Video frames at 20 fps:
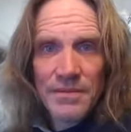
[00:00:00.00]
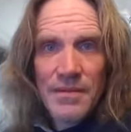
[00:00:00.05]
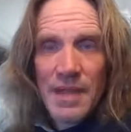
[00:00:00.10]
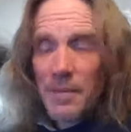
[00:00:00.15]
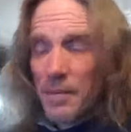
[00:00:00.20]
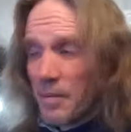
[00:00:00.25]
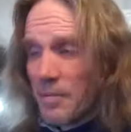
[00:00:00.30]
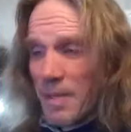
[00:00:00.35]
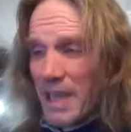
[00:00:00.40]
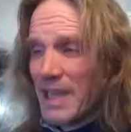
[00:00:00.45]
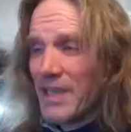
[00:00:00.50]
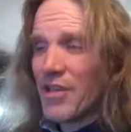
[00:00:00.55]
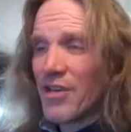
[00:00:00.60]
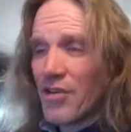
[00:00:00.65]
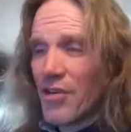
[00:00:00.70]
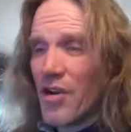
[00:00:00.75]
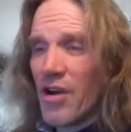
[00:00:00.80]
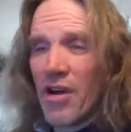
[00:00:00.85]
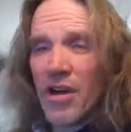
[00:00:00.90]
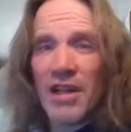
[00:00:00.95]
I mean, make
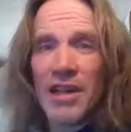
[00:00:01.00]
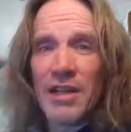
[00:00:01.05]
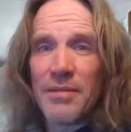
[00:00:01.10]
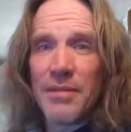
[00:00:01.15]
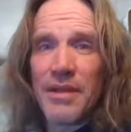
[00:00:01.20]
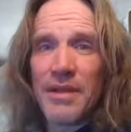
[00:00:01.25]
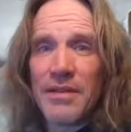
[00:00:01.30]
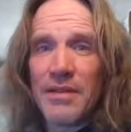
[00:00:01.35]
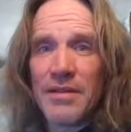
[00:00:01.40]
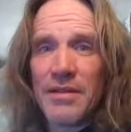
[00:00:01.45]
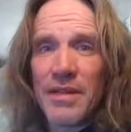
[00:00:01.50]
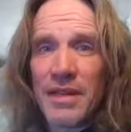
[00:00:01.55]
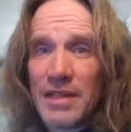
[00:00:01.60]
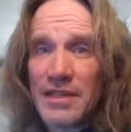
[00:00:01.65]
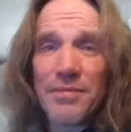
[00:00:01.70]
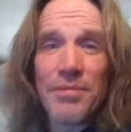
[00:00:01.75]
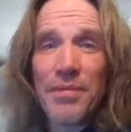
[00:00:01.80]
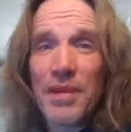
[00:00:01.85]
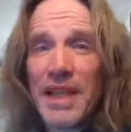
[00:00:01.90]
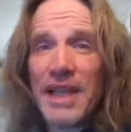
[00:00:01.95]
your argument.
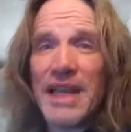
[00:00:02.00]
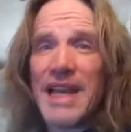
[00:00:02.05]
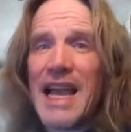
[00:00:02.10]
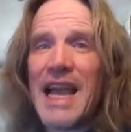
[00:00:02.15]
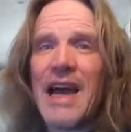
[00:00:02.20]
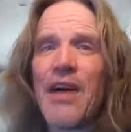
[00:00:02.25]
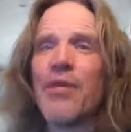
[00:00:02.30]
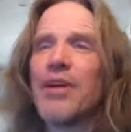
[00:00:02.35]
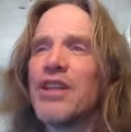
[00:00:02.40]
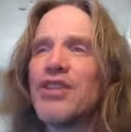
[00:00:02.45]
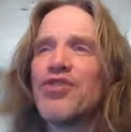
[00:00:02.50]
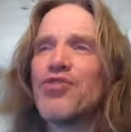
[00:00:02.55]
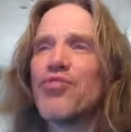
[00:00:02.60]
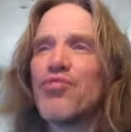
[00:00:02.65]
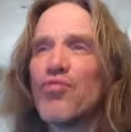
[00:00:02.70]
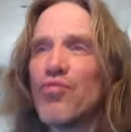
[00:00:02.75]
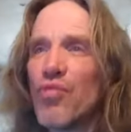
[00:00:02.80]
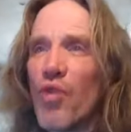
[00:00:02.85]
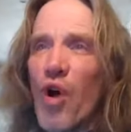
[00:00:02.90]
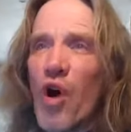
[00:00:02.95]
Explain how it's
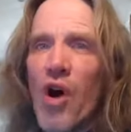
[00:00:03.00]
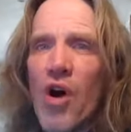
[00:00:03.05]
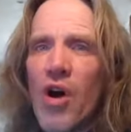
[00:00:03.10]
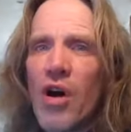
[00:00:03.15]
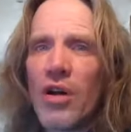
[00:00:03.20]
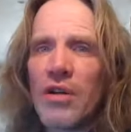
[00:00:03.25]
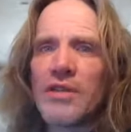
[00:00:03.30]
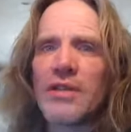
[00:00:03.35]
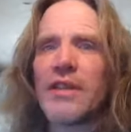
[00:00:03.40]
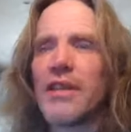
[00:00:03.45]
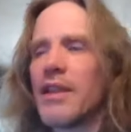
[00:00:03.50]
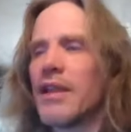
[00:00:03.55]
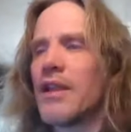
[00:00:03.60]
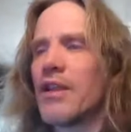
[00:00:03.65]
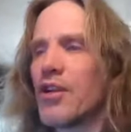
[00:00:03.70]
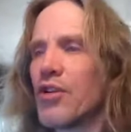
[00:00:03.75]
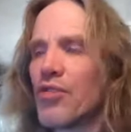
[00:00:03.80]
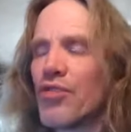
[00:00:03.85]
wrong to think